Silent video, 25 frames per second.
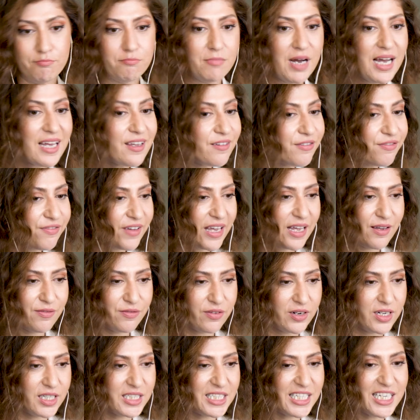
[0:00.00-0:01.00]
my
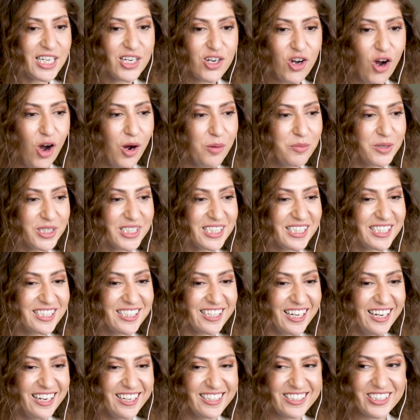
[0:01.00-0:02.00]
favorite
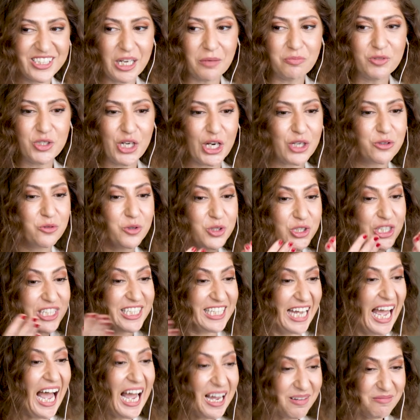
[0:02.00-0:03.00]
e-commerce subject, which
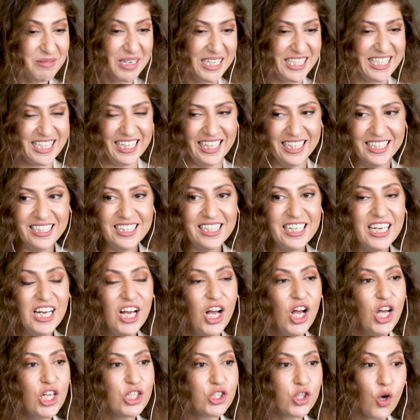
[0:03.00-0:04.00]
is Amazon.
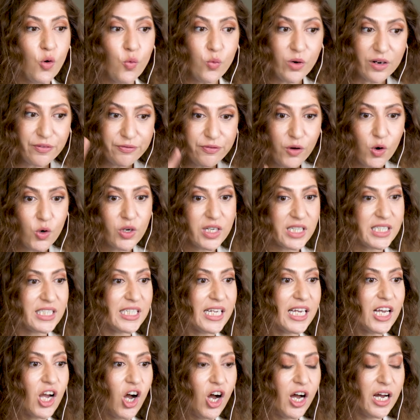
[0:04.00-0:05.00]
So we're
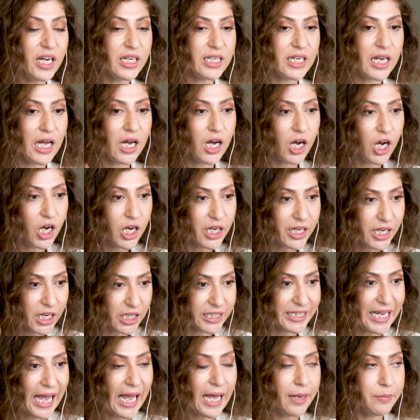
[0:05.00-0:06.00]
focusing on
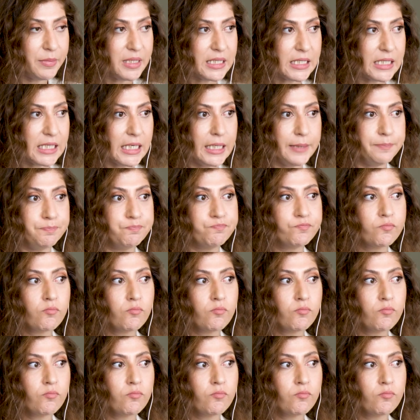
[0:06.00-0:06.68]
Amazon.